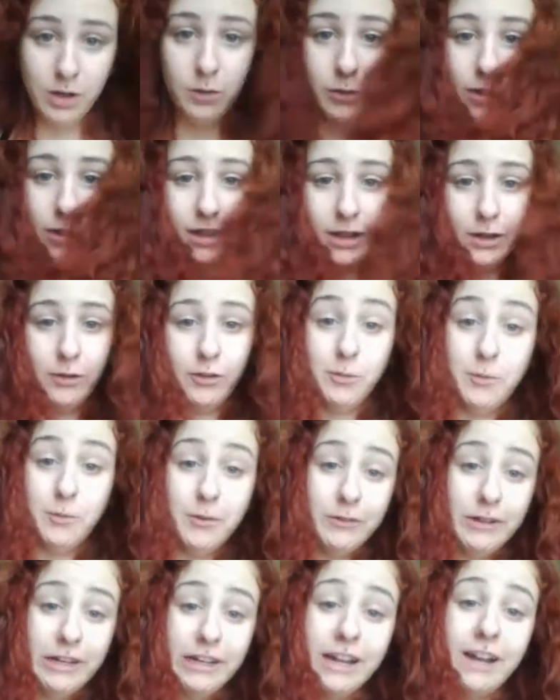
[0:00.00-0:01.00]
while I was
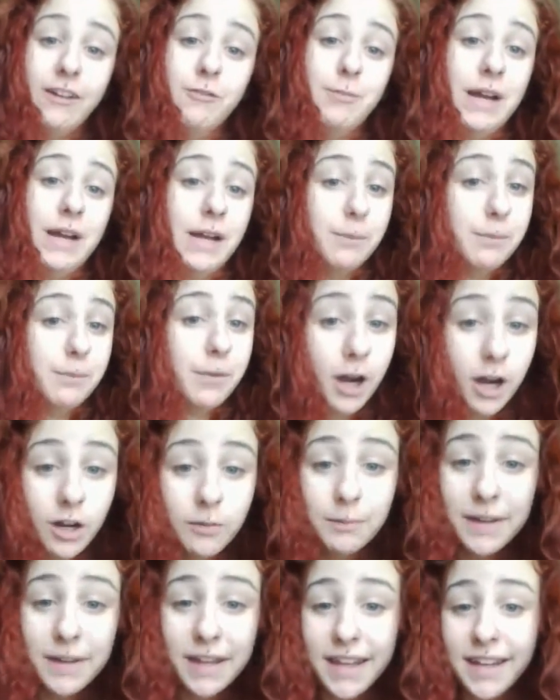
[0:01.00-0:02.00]
moving out of my
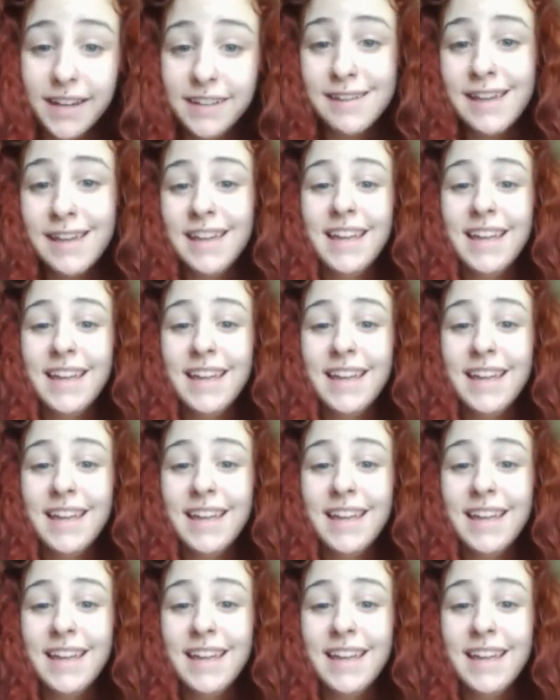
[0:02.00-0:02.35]
apartment,